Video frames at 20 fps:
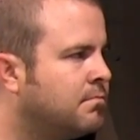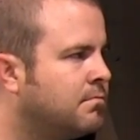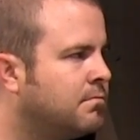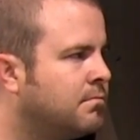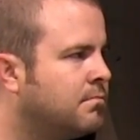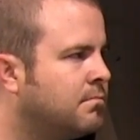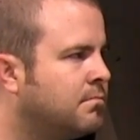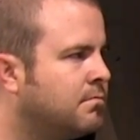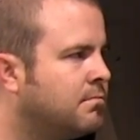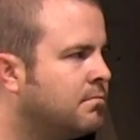
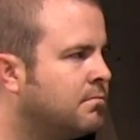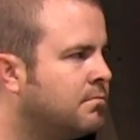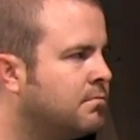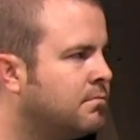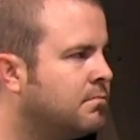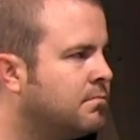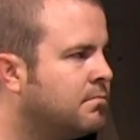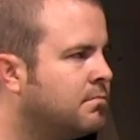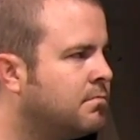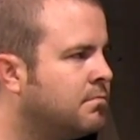
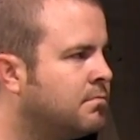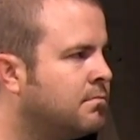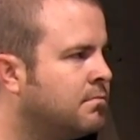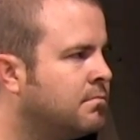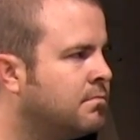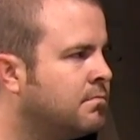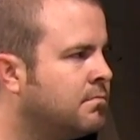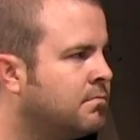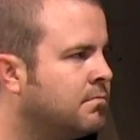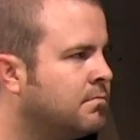
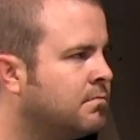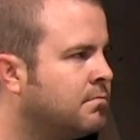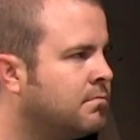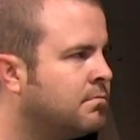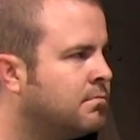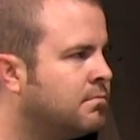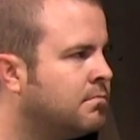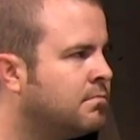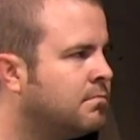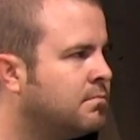
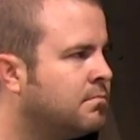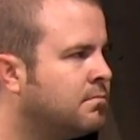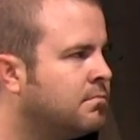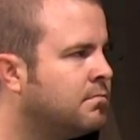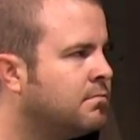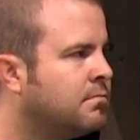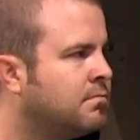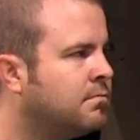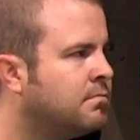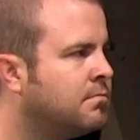
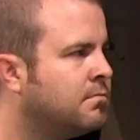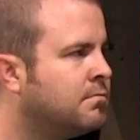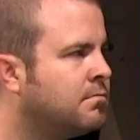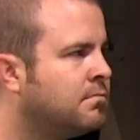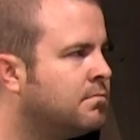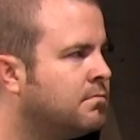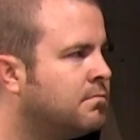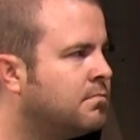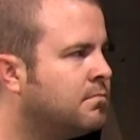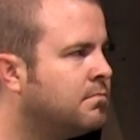
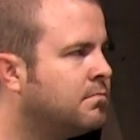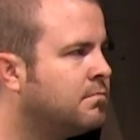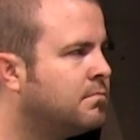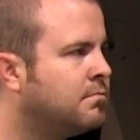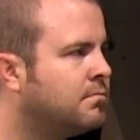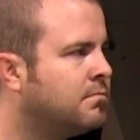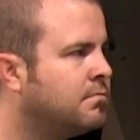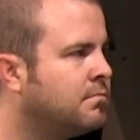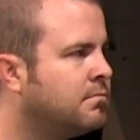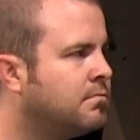
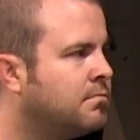(silent)